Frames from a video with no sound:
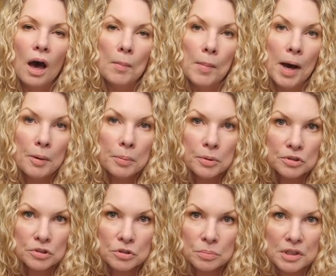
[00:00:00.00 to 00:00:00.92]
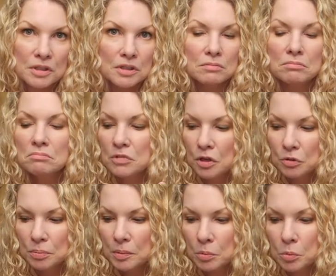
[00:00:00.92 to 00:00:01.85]
My personal opinion,
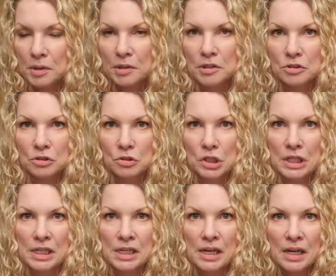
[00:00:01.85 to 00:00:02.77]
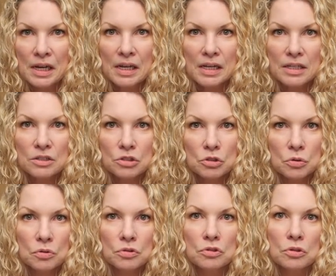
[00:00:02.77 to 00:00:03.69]
other people may disagree, is
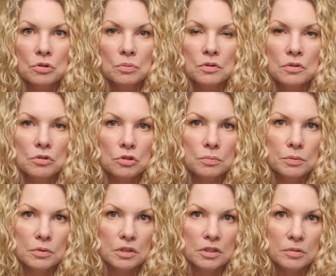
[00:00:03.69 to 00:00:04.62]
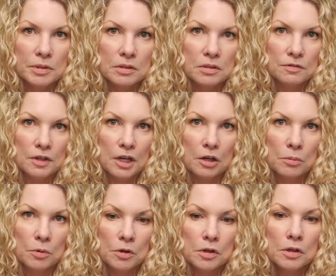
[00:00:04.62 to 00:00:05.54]
don't start with a super expensive
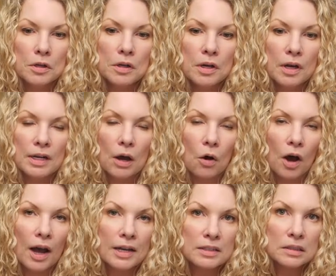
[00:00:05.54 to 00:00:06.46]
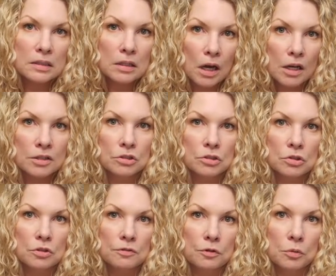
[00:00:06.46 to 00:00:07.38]
camera. Now I did not
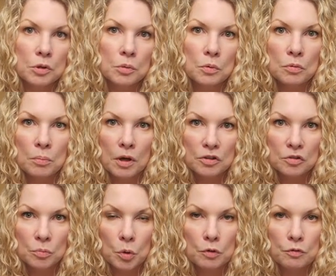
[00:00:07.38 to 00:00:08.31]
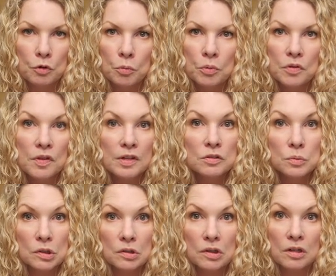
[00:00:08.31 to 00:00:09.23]
start filming with my smartphone, but that's
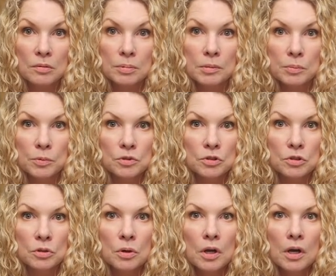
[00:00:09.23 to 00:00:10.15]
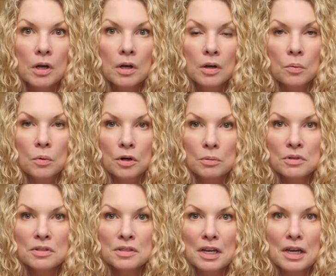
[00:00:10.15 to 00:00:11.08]
what a lot of people do. What I
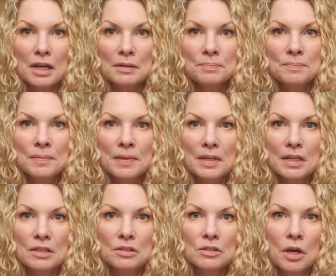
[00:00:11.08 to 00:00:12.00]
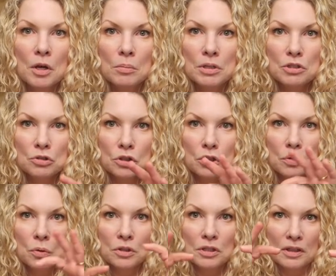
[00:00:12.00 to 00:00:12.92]
would say is be sure
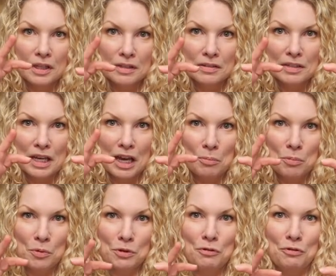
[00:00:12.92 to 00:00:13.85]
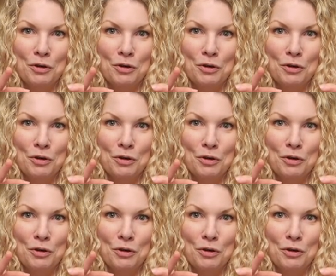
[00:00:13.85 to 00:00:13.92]
you hold it landscape when you